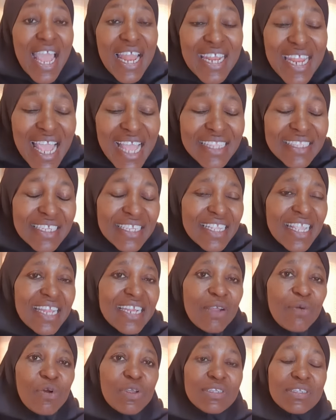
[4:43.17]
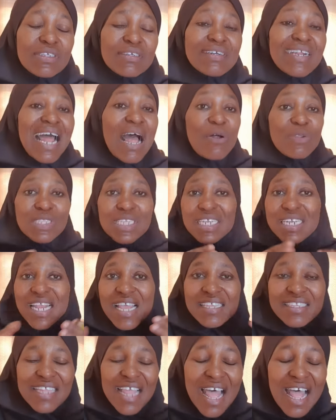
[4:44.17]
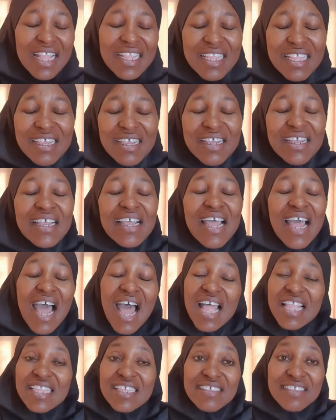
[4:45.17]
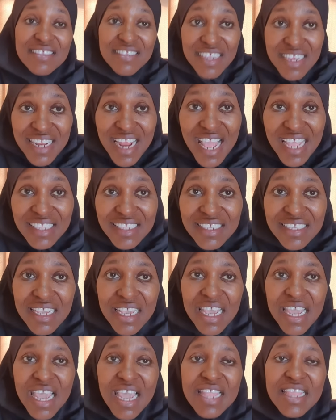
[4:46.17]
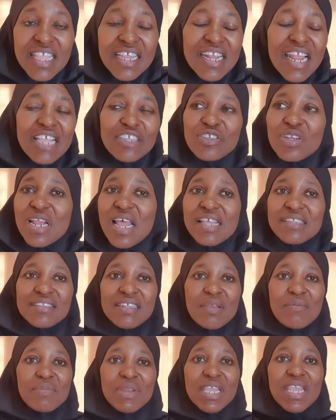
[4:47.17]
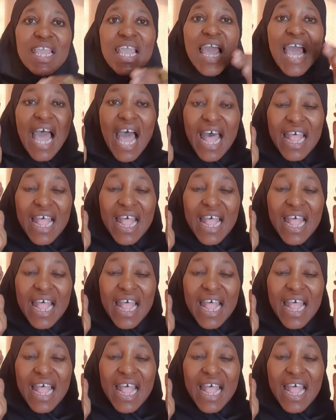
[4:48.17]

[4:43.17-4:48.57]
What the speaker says: Earlier today, there was rowdiness at the Senate in the National Assembly.